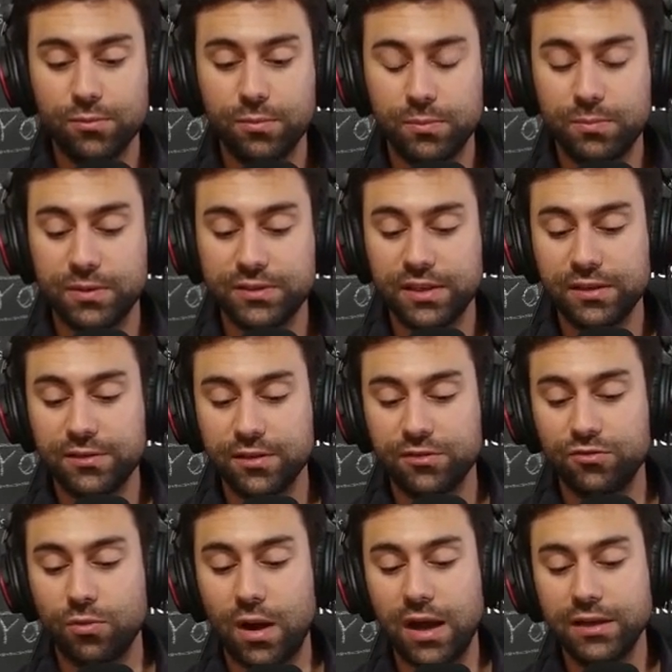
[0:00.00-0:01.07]

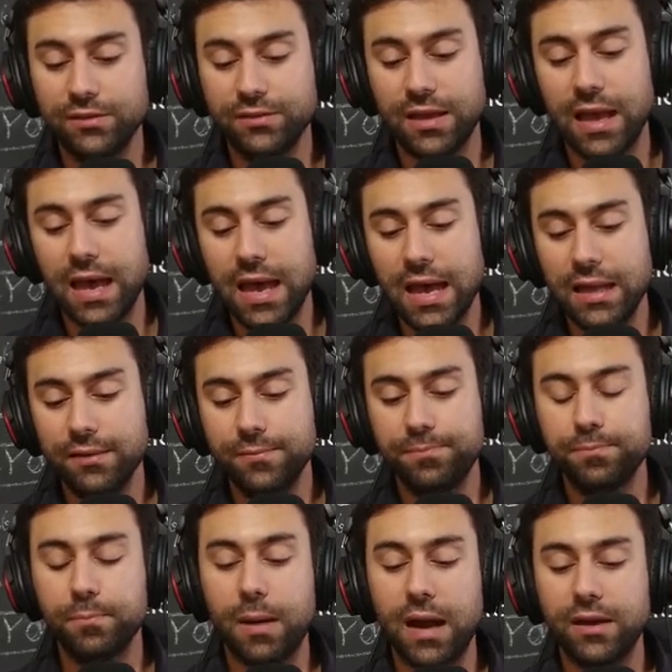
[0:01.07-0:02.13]
percentage-wise and
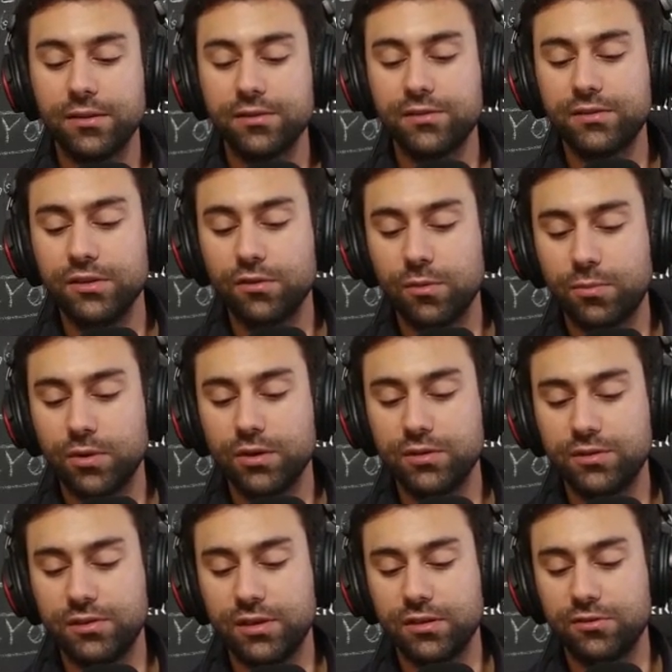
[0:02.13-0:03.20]
minus
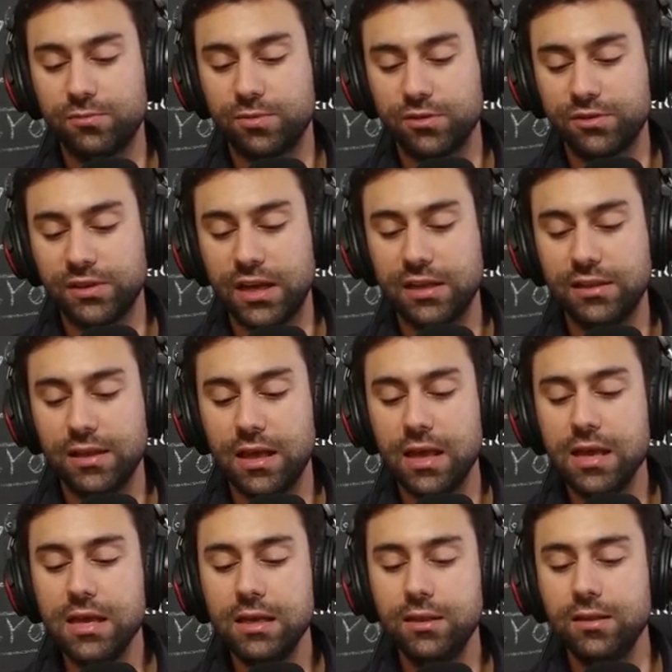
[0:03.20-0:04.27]
0.6%
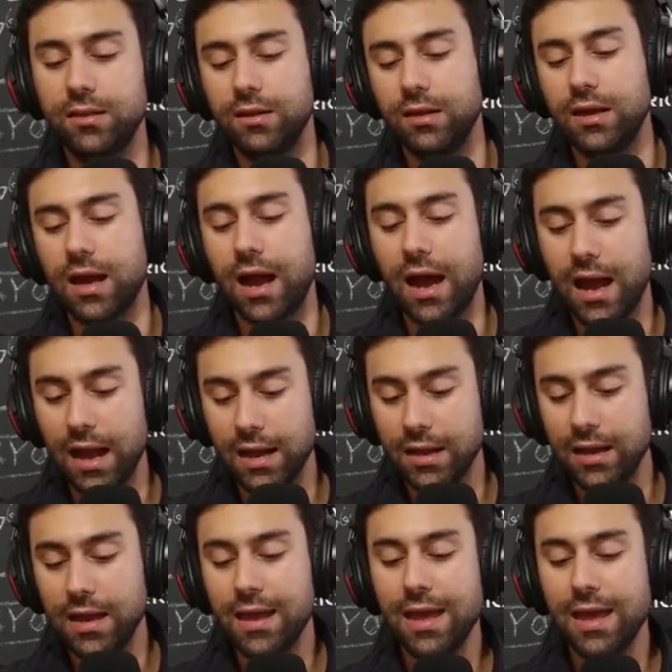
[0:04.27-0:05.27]
in the high